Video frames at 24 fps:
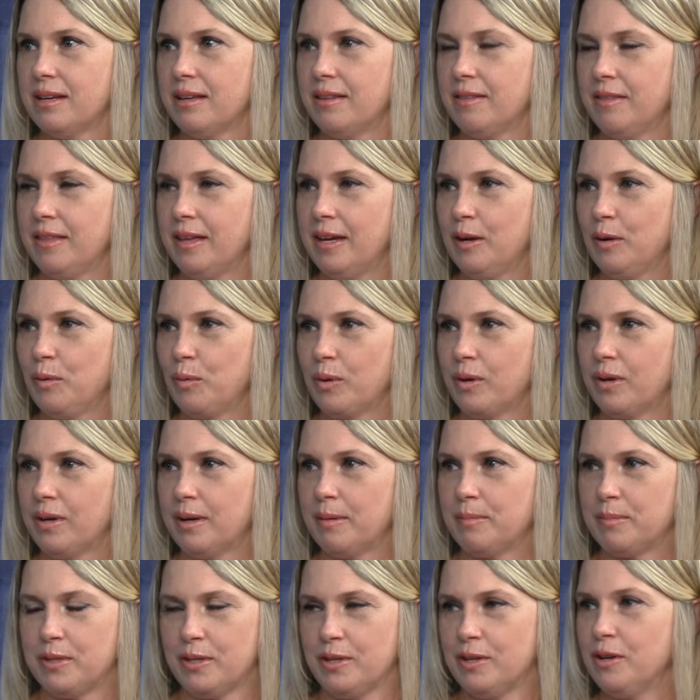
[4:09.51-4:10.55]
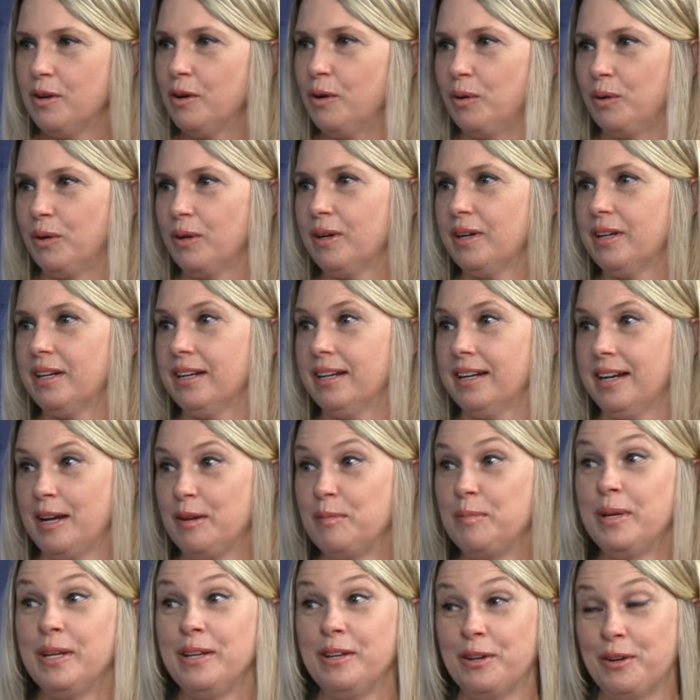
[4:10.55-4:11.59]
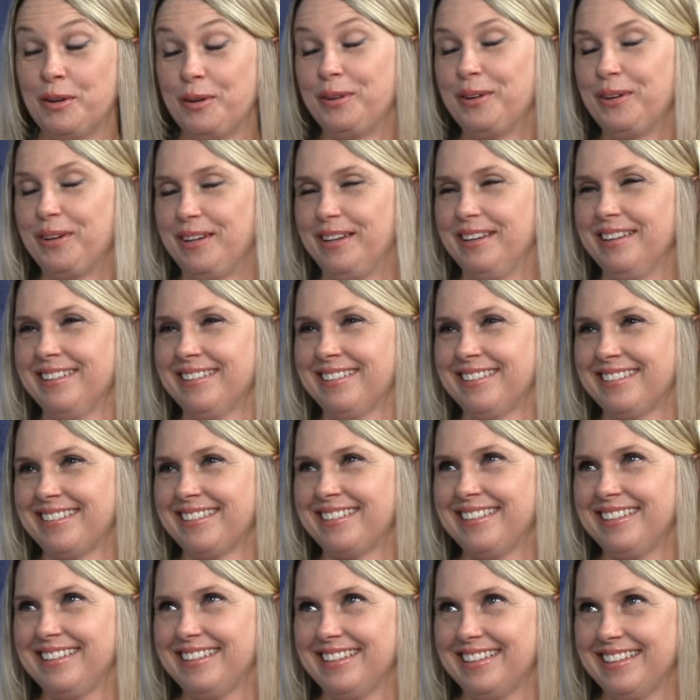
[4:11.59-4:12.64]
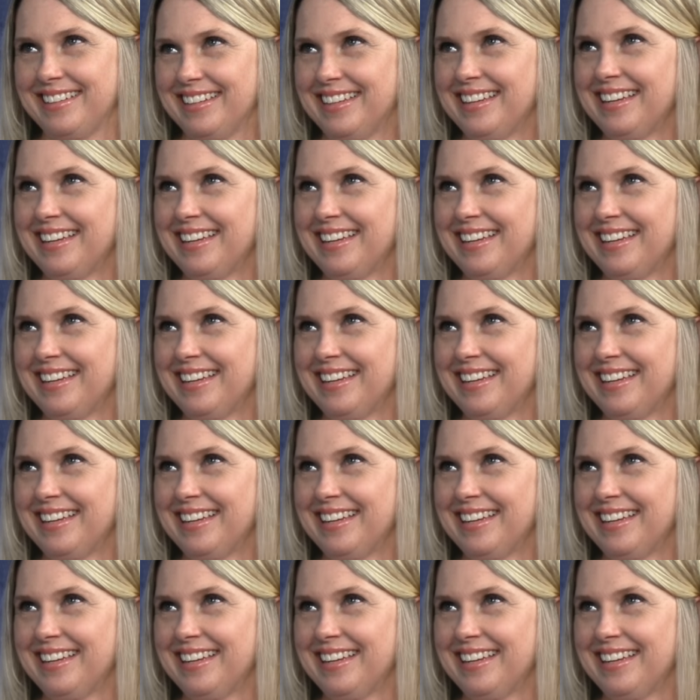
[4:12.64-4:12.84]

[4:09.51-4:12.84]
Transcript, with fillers: and they were up to no good, and I mean no good. Oh,